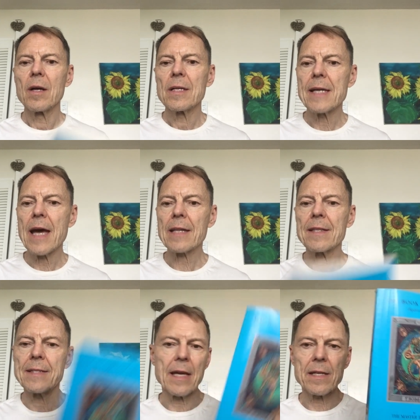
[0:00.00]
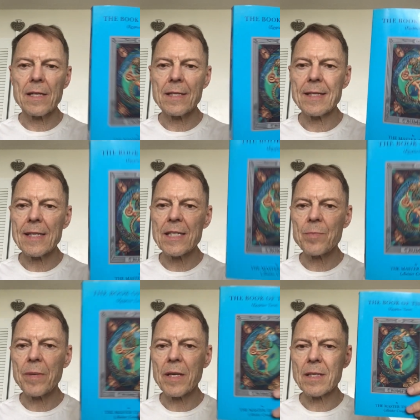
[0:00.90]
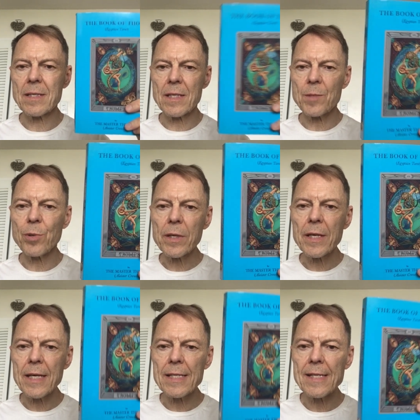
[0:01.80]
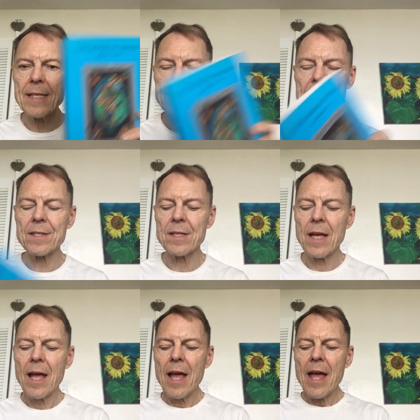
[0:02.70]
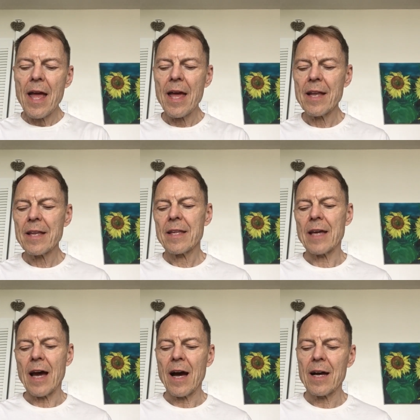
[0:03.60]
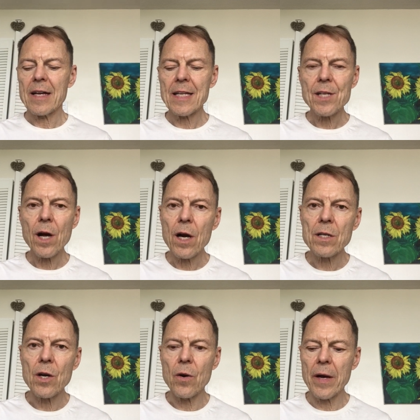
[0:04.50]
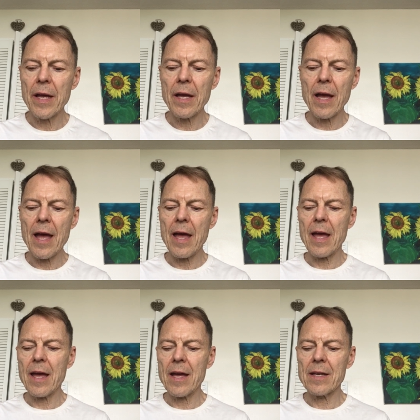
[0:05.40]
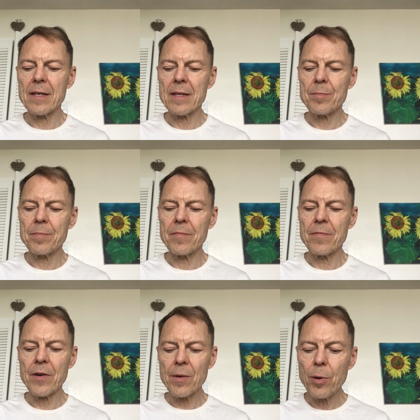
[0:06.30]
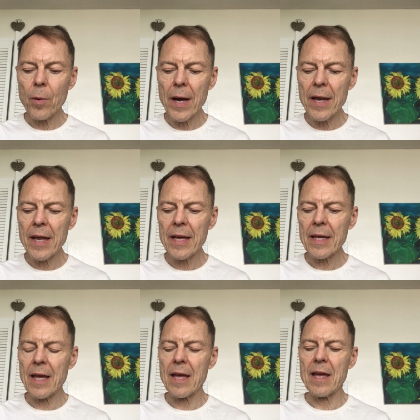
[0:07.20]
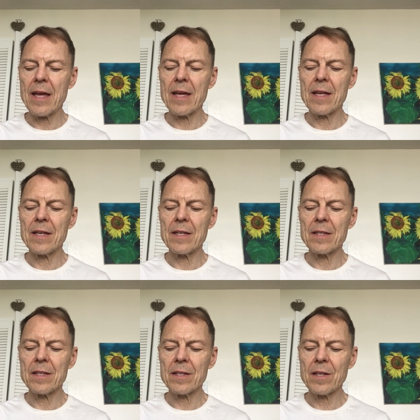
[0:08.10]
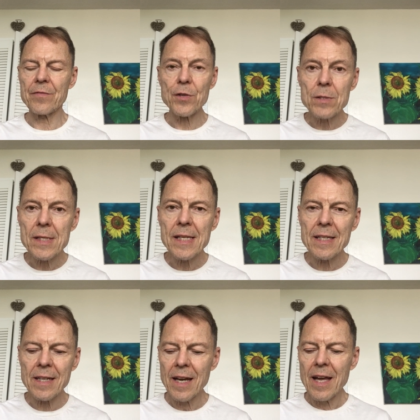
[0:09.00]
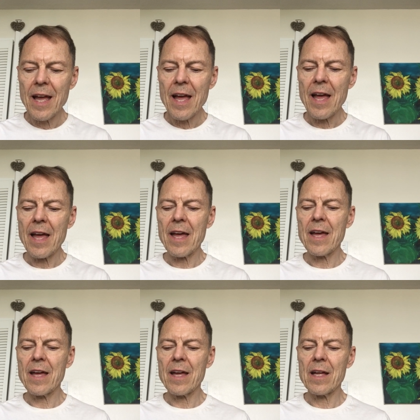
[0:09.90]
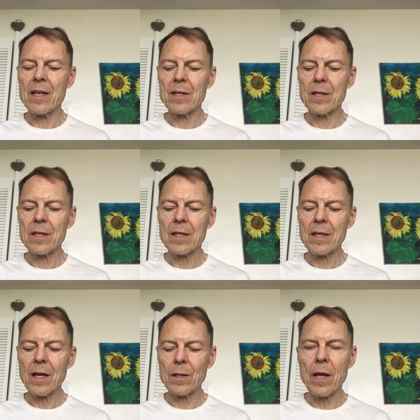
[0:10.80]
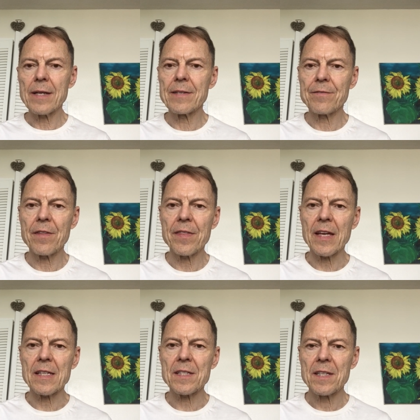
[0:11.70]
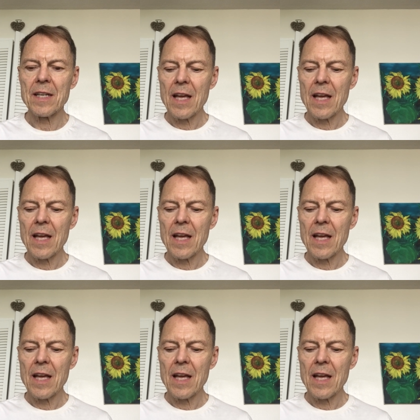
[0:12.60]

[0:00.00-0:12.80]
deck. The deck exists because this book exists, and yeah, it's hard going and very poetic and confusing and a lot of different things.